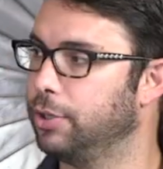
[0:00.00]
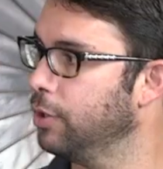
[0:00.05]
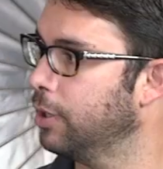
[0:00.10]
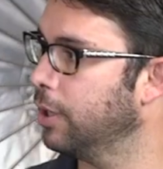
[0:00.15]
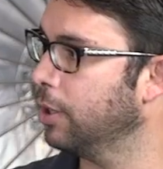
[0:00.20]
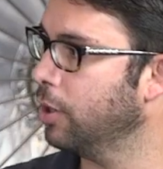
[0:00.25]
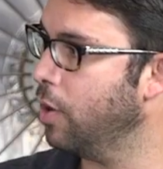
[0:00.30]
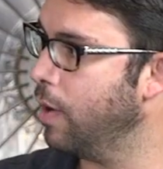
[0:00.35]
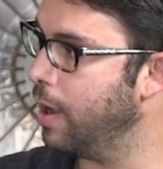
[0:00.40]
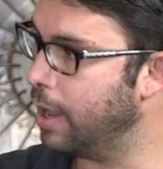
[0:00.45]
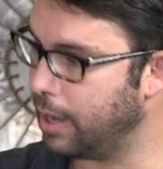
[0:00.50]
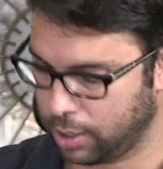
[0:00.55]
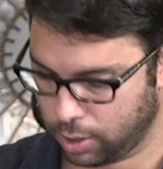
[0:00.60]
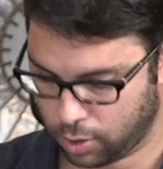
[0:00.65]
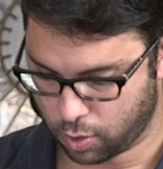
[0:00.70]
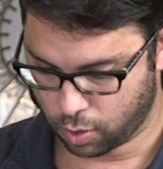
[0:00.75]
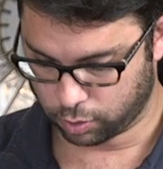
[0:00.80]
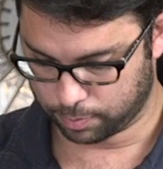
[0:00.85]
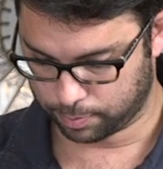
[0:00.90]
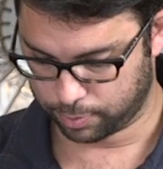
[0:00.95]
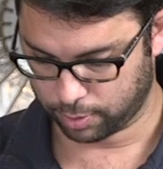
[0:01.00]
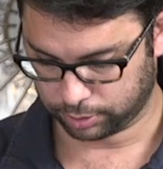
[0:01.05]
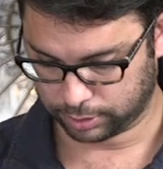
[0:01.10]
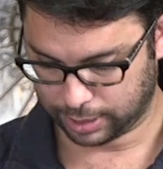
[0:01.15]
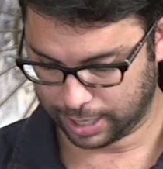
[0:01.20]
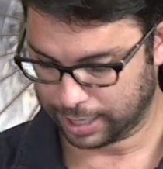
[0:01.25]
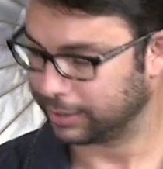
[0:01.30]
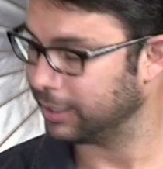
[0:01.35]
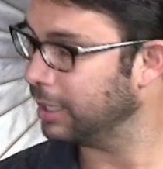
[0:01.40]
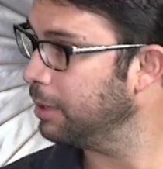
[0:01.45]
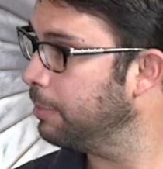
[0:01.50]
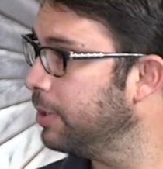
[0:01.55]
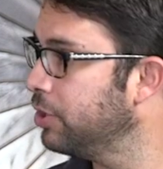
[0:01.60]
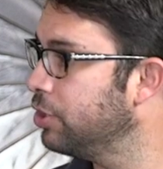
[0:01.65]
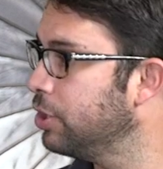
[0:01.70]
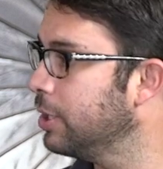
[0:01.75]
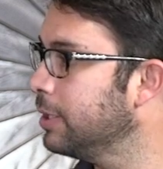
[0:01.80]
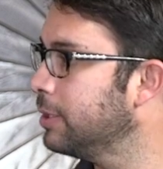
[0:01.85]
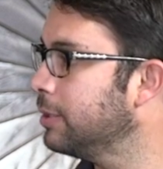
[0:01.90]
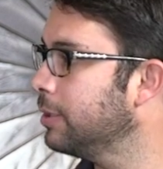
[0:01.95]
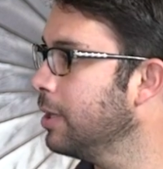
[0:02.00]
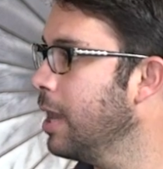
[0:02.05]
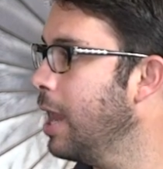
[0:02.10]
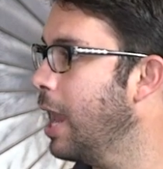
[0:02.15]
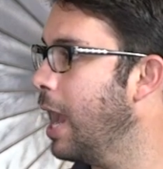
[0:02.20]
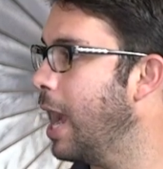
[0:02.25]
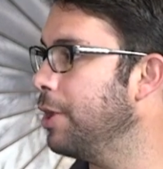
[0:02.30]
you can go ahead and go to protect images,